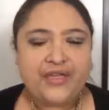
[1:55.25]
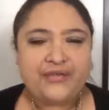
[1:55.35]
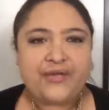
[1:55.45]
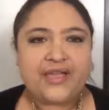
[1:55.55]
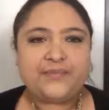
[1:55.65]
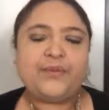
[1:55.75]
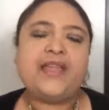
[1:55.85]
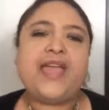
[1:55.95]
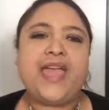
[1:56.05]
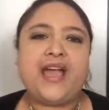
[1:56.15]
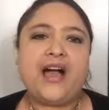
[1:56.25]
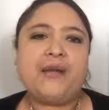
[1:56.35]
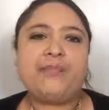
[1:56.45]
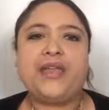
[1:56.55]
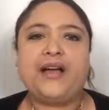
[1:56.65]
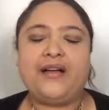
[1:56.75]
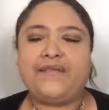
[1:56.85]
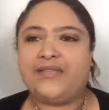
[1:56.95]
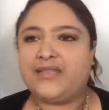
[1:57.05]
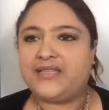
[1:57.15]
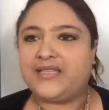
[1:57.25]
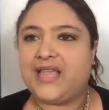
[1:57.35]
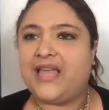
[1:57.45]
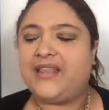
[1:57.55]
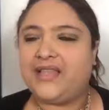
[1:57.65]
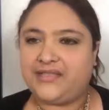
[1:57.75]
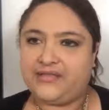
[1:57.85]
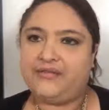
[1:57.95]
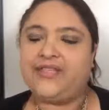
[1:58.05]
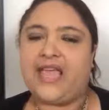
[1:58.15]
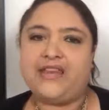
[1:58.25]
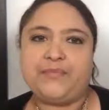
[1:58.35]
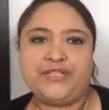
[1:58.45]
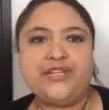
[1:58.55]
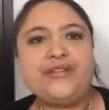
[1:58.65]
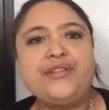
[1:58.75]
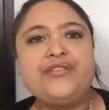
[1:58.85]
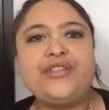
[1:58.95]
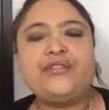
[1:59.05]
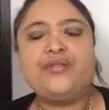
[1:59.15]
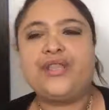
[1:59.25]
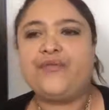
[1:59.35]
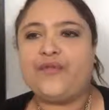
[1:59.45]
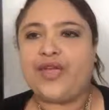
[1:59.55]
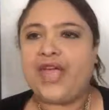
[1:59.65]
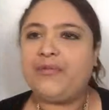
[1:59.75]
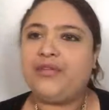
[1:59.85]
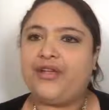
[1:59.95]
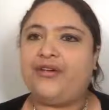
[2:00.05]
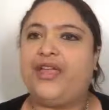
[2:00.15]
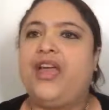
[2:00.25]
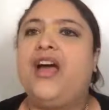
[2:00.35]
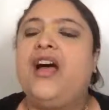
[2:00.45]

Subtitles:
you guys will get a copy of the slide, lesson notes, and materials, including the vocabulary,